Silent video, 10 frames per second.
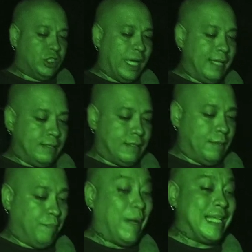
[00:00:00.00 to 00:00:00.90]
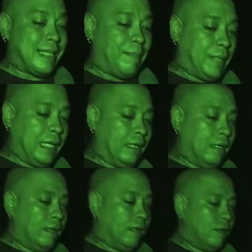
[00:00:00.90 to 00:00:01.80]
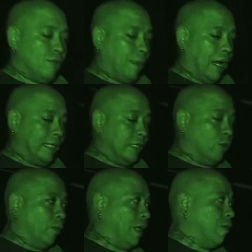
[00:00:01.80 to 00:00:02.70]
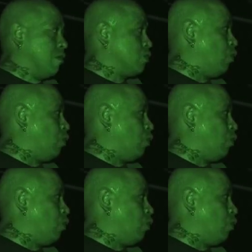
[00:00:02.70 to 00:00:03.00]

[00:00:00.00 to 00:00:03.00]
chased by something, but I didn't know whether it was